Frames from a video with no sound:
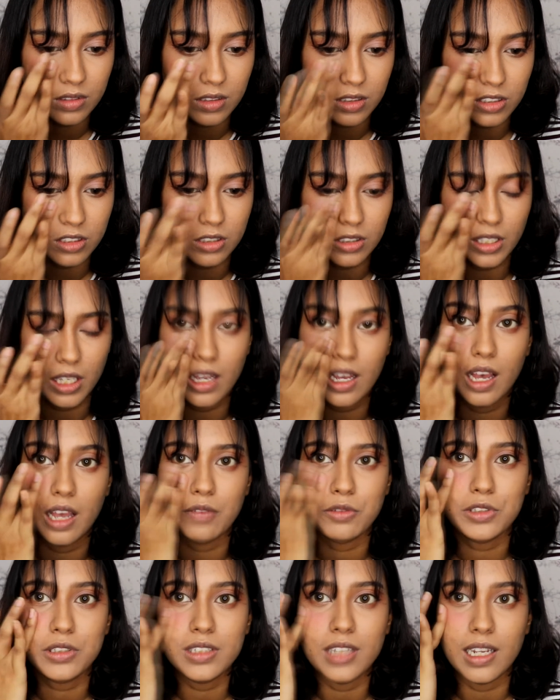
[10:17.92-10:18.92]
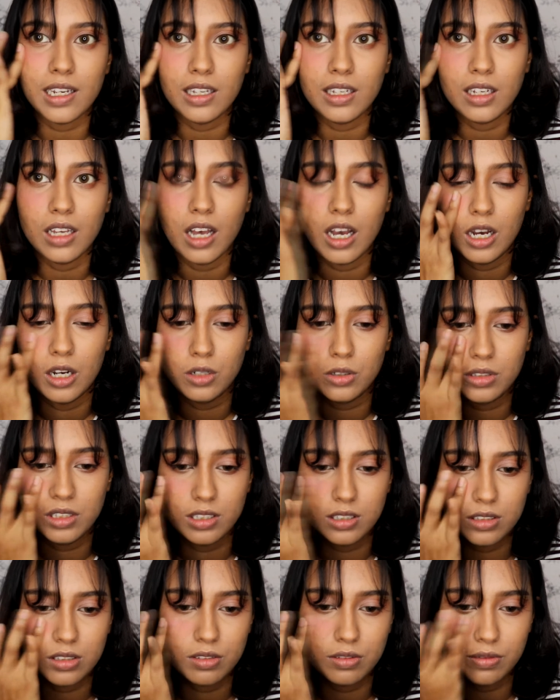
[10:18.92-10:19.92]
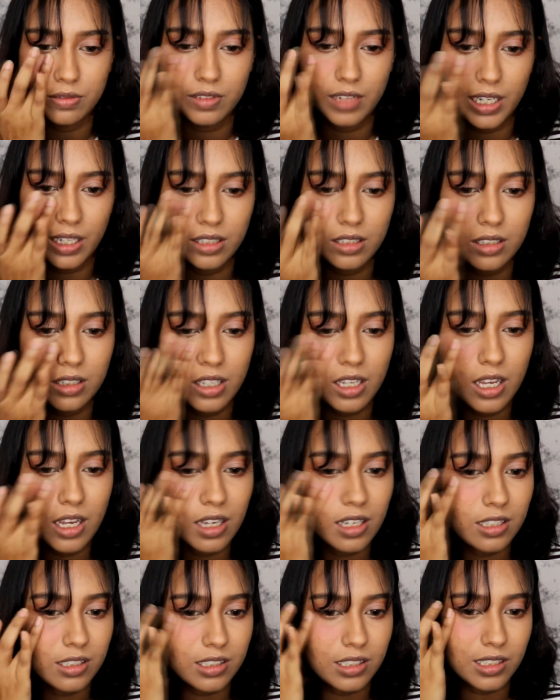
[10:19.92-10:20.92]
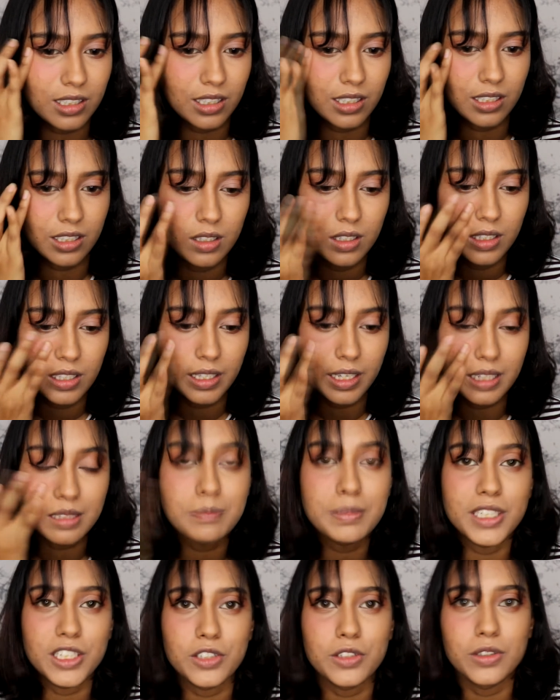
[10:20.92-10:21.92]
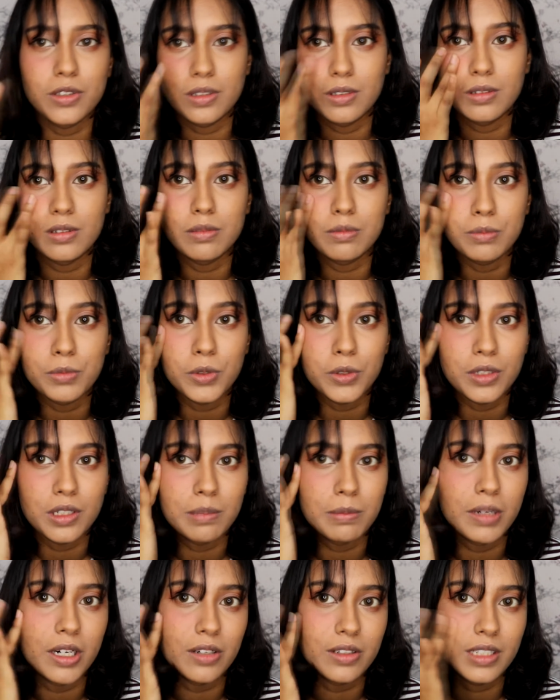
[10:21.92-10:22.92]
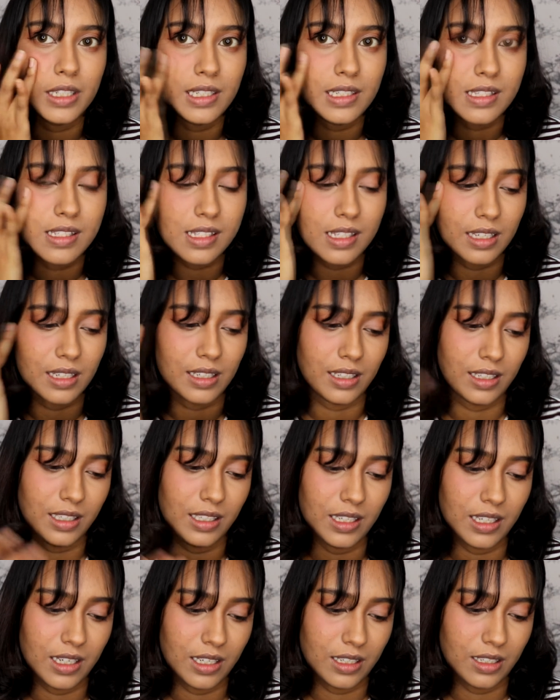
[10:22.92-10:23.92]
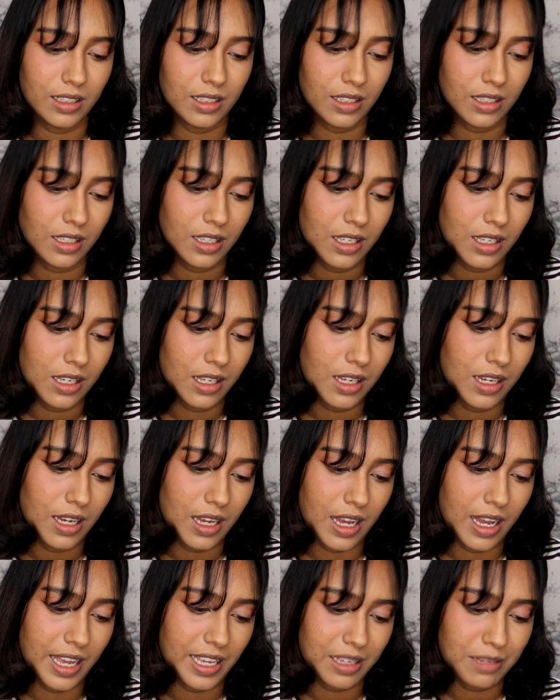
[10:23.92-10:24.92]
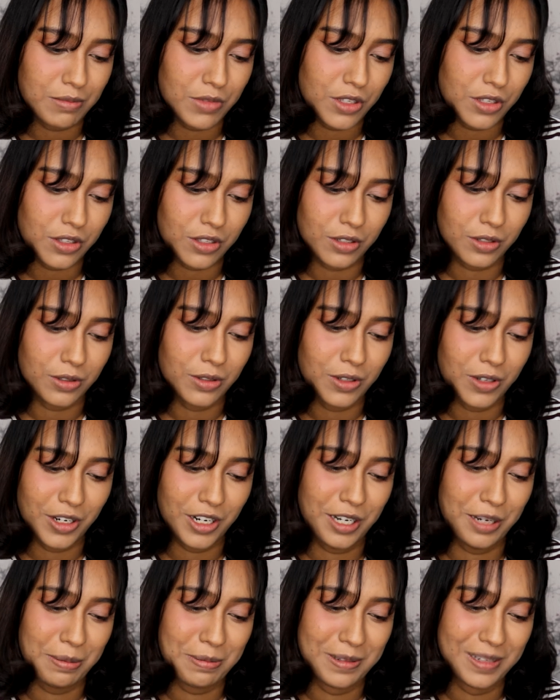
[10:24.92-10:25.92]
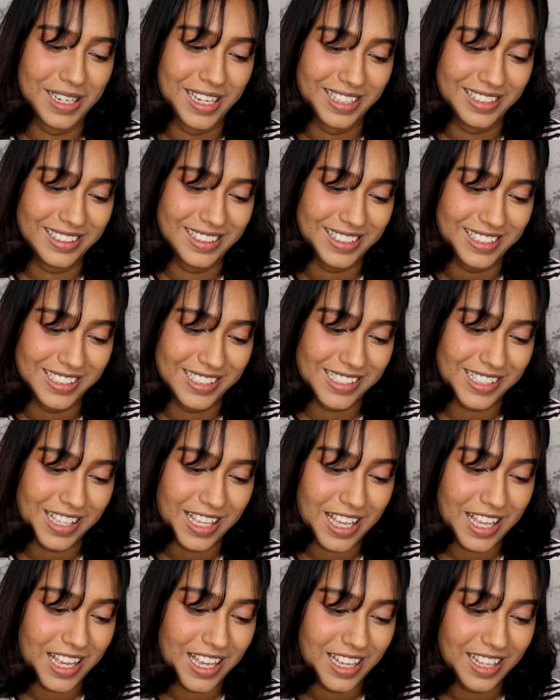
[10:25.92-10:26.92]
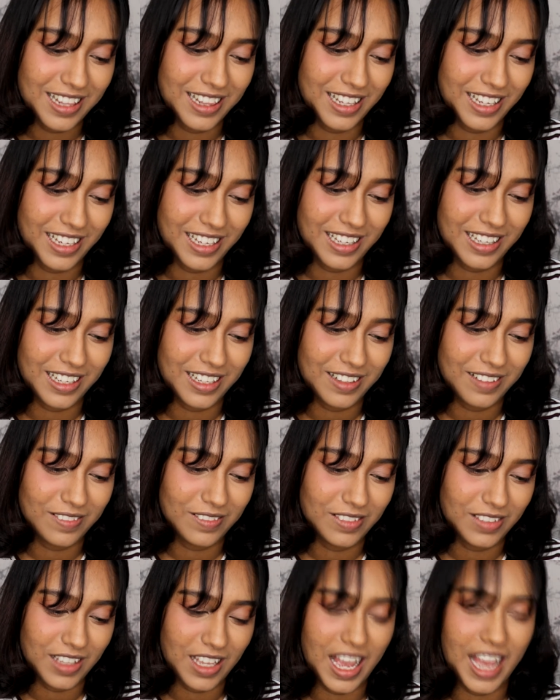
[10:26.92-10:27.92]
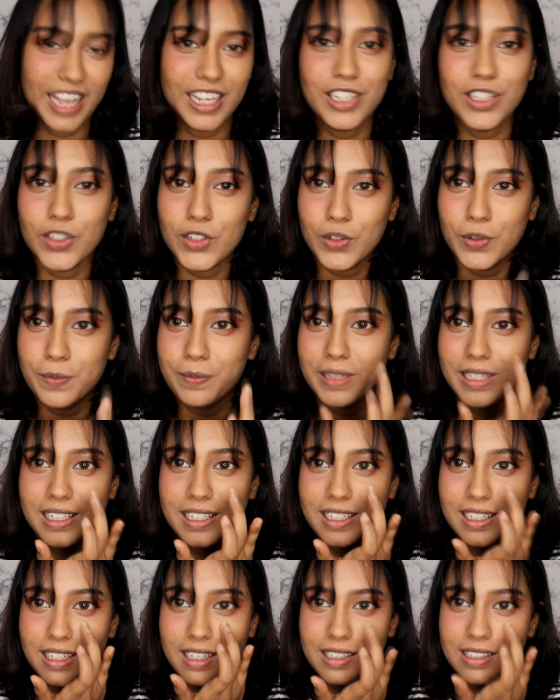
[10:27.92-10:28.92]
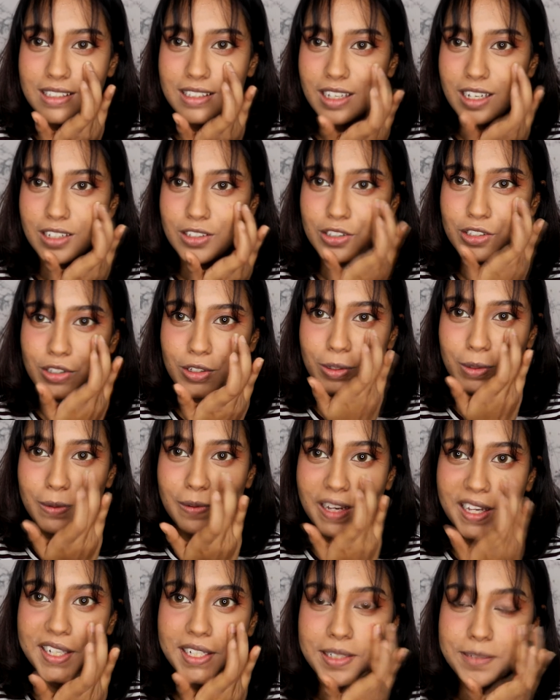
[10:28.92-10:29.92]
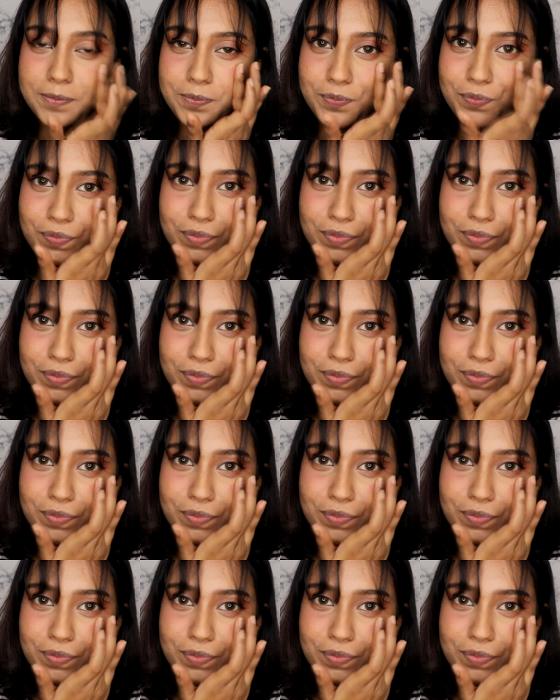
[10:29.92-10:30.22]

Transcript: So yeah, I was telling how this friend, she get me to know more about NCT, and I am so horrible at this. Like, I know BTS so well,